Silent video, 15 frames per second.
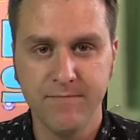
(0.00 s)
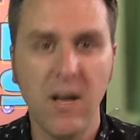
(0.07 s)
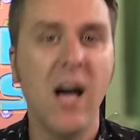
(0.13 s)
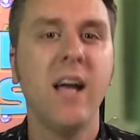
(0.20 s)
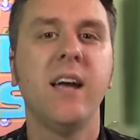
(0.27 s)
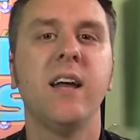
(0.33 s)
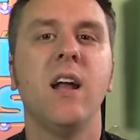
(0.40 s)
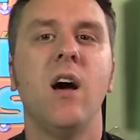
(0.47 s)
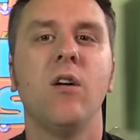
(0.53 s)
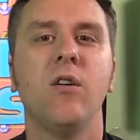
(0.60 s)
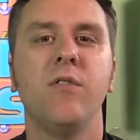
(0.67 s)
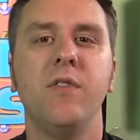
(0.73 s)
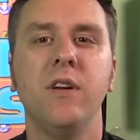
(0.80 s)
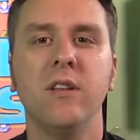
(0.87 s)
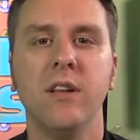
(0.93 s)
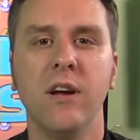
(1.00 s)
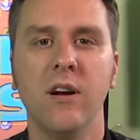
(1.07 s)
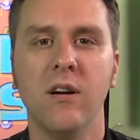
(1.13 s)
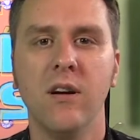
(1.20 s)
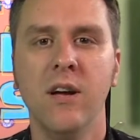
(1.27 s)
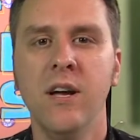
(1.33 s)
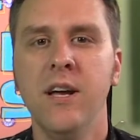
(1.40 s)
Iconography
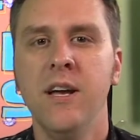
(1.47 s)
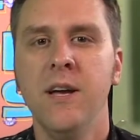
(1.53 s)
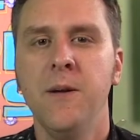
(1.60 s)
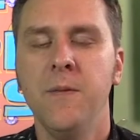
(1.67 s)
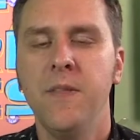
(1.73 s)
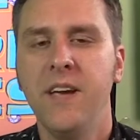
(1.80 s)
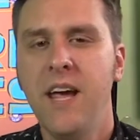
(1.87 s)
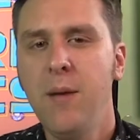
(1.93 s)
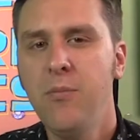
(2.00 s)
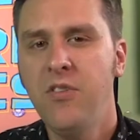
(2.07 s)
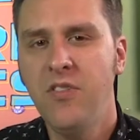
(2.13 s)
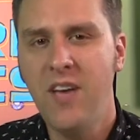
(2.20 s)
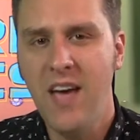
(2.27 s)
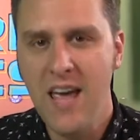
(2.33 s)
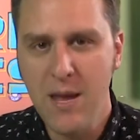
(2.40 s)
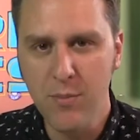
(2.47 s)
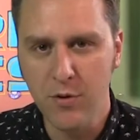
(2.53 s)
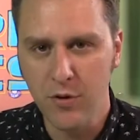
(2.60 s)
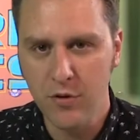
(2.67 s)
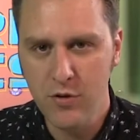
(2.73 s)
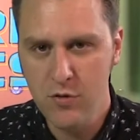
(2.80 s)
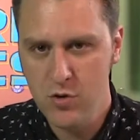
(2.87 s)
clear. The game's
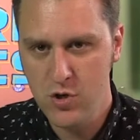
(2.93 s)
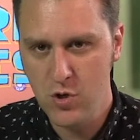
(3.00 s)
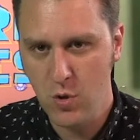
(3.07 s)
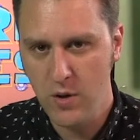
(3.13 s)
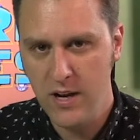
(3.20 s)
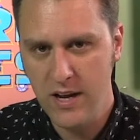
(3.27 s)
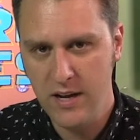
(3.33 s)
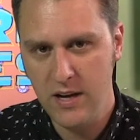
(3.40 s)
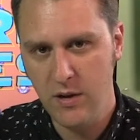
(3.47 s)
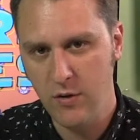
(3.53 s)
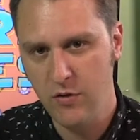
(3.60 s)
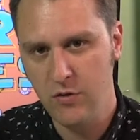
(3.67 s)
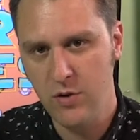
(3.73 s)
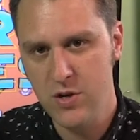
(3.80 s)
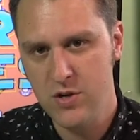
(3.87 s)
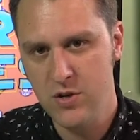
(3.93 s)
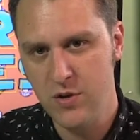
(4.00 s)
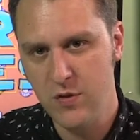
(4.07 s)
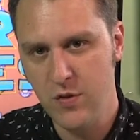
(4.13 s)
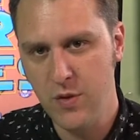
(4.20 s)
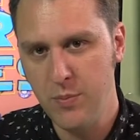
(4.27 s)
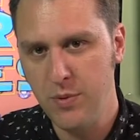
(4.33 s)
tables use shorthand illustrations
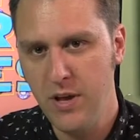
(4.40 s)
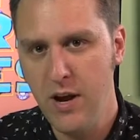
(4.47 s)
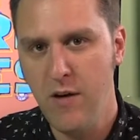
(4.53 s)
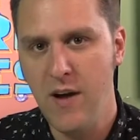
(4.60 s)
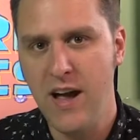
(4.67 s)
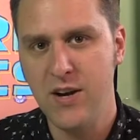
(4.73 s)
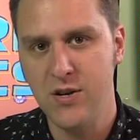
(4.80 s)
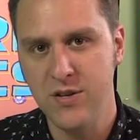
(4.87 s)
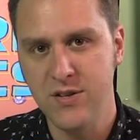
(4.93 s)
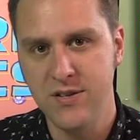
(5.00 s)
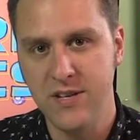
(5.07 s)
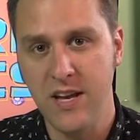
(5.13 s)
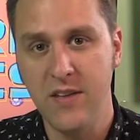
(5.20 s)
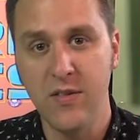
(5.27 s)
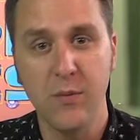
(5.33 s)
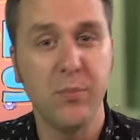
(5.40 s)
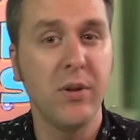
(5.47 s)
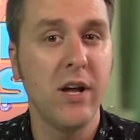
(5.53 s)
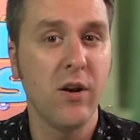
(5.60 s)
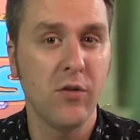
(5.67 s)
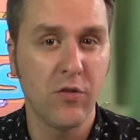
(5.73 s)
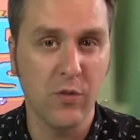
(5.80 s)
for the player actions, and the
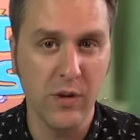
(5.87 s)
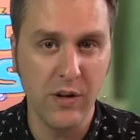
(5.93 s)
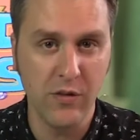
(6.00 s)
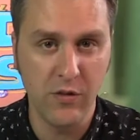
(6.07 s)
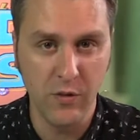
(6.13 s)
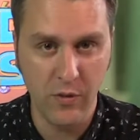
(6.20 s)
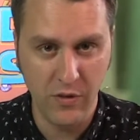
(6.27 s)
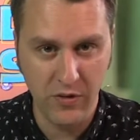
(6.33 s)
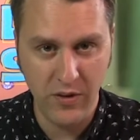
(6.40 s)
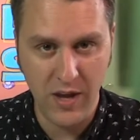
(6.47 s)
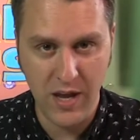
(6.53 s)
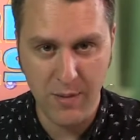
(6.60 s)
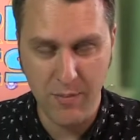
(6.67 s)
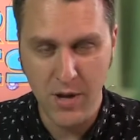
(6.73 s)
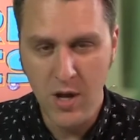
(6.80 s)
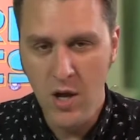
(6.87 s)
player screens do the same.